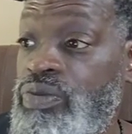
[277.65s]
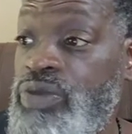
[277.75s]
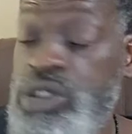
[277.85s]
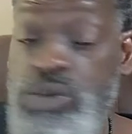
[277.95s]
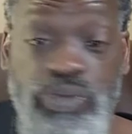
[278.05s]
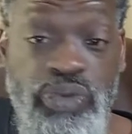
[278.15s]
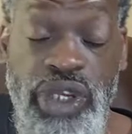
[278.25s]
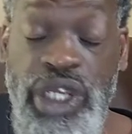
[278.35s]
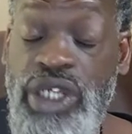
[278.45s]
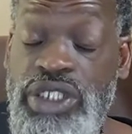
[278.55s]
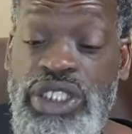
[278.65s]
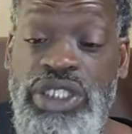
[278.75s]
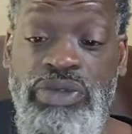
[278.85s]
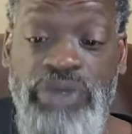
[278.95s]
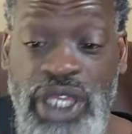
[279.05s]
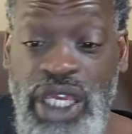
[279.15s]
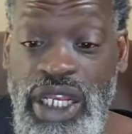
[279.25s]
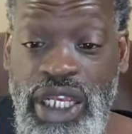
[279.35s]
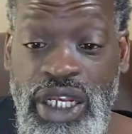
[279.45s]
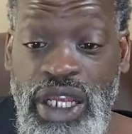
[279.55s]
Spreaker since the
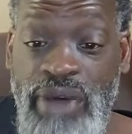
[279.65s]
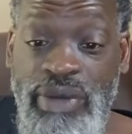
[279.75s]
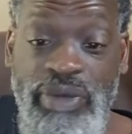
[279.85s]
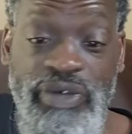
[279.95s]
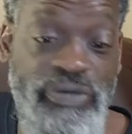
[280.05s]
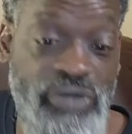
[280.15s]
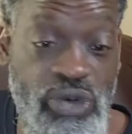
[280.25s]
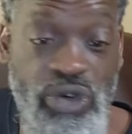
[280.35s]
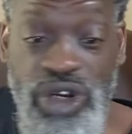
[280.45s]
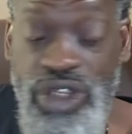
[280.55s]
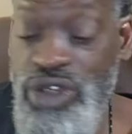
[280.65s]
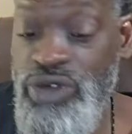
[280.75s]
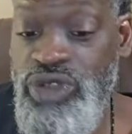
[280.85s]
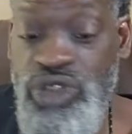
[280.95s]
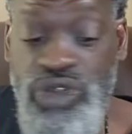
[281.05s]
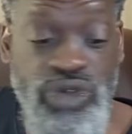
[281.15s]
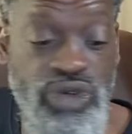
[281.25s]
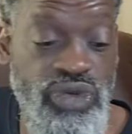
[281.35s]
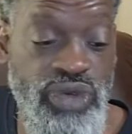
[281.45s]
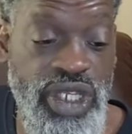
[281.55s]
beginning. Before the
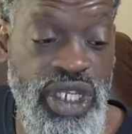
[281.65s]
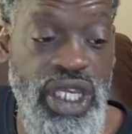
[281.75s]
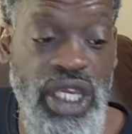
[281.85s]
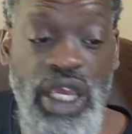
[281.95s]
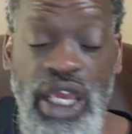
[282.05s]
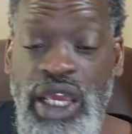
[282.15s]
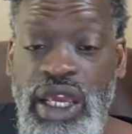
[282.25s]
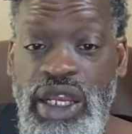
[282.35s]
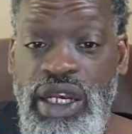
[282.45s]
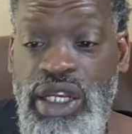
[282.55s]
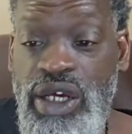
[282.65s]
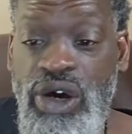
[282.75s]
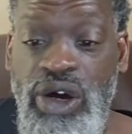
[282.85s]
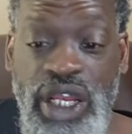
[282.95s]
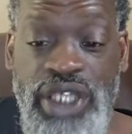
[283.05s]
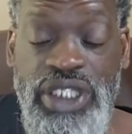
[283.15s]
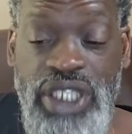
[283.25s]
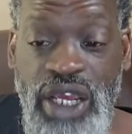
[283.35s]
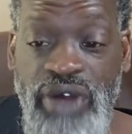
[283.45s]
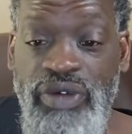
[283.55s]
YouTube and all that
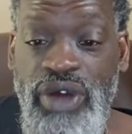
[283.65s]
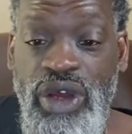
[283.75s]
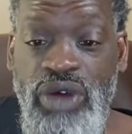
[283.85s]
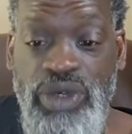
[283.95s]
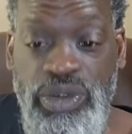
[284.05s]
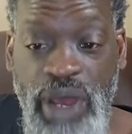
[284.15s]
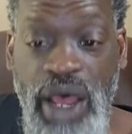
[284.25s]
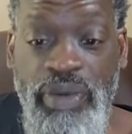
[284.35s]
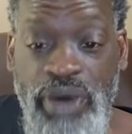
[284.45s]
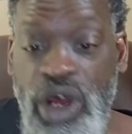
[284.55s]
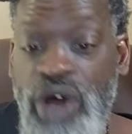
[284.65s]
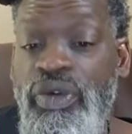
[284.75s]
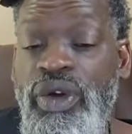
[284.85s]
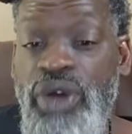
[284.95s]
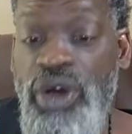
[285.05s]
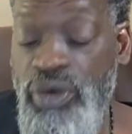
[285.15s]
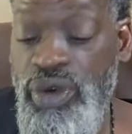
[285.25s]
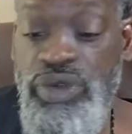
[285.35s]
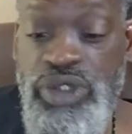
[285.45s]
stuff was popping off, we was